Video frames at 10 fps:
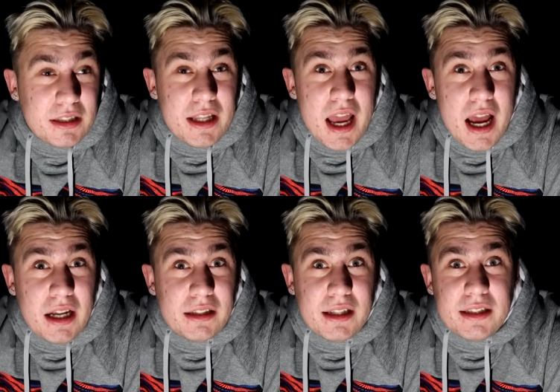
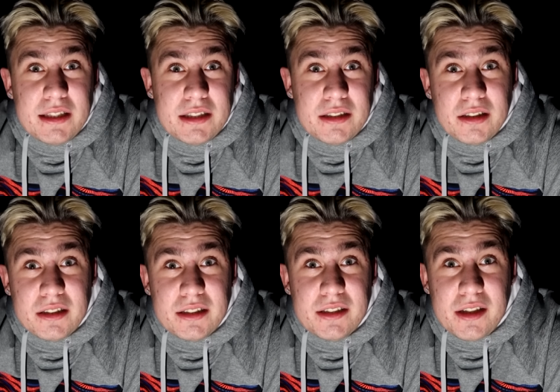Yeah, like this is a
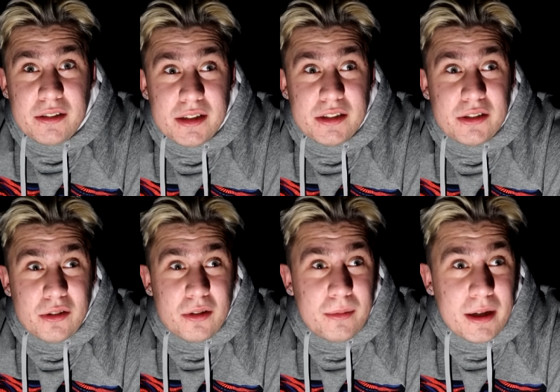serious
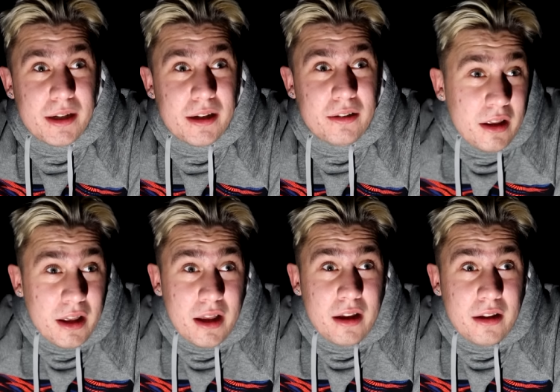storm right now. My mom